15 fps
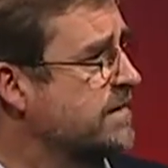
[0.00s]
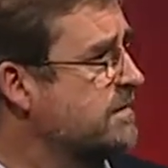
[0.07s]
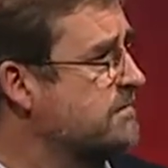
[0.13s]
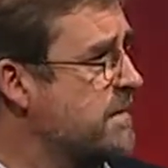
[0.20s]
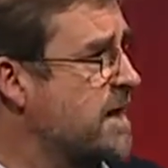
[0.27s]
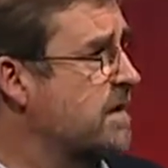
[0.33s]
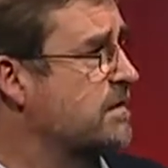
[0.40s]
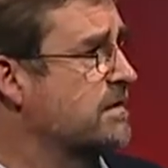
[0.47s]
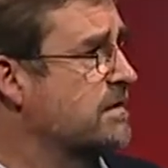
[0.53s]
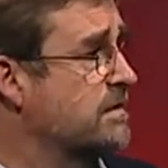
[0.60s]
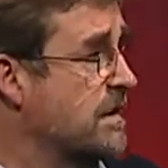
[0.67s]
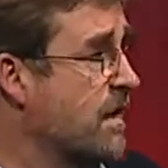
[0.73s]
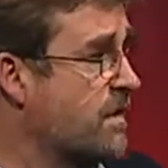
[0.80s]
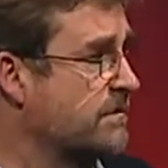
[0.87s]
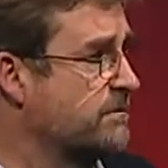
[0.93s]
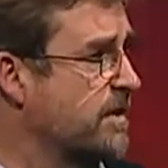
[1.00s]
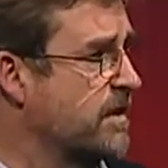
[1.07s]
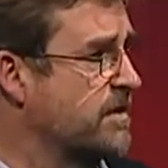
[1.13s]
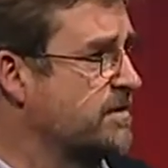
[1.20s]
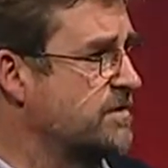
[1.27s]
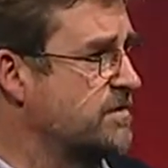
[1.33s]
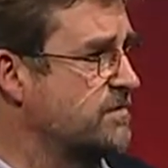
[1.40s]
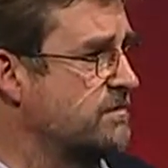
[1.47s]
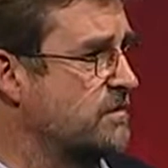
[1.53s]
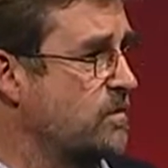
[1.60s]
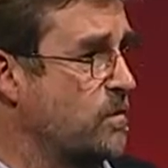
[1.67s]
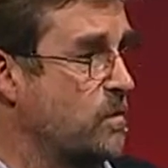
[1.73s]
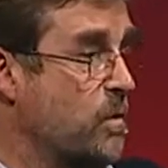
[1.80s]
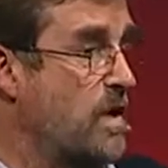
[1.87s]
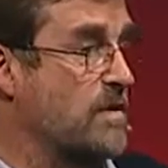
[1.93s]
The male can't bite you,
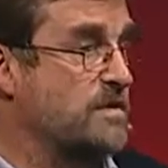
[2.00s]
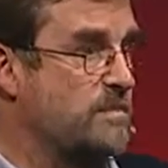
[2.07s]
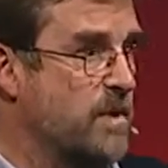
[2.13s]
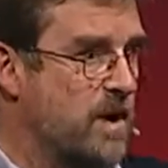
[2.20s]
won't